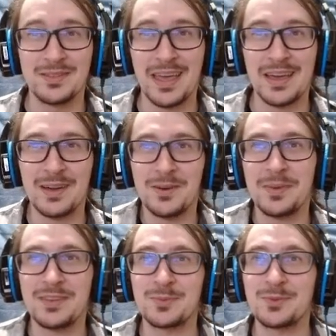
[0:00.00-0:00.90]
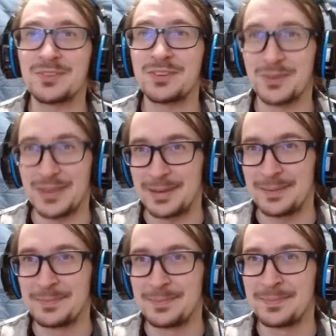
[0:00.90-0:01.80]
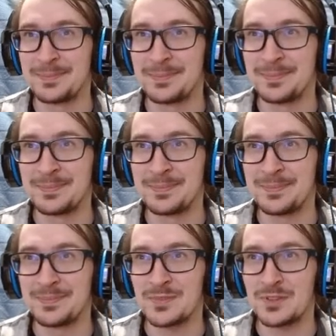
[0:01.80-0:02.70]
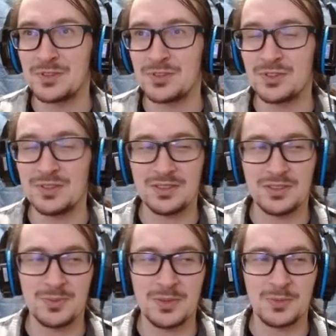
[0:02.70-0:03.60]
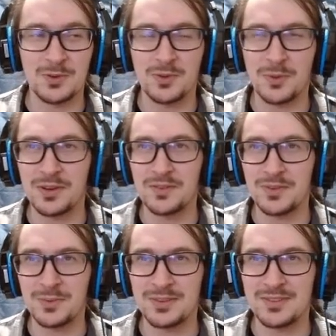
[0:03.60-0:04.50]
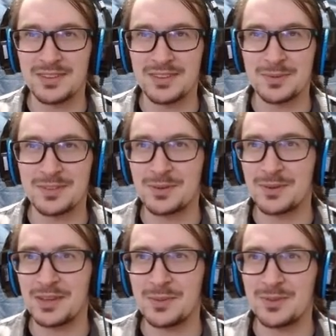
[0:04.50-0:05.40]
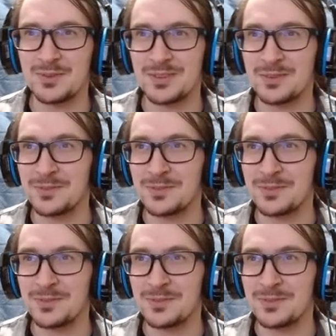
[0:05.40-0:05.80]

How am I supposed to know that? Shouldn't you be more aware of what's going on with yourself?